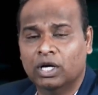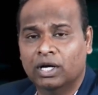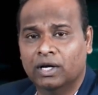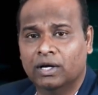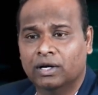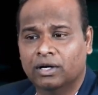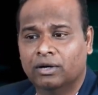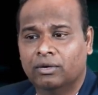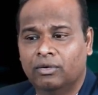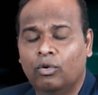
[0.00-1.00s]

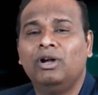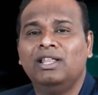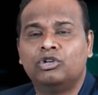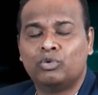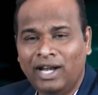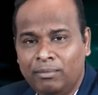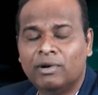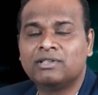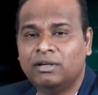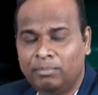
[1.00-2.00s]
Only the
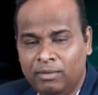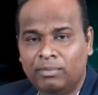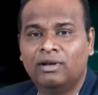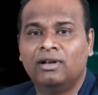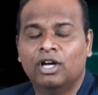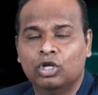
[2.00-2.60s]
20% people,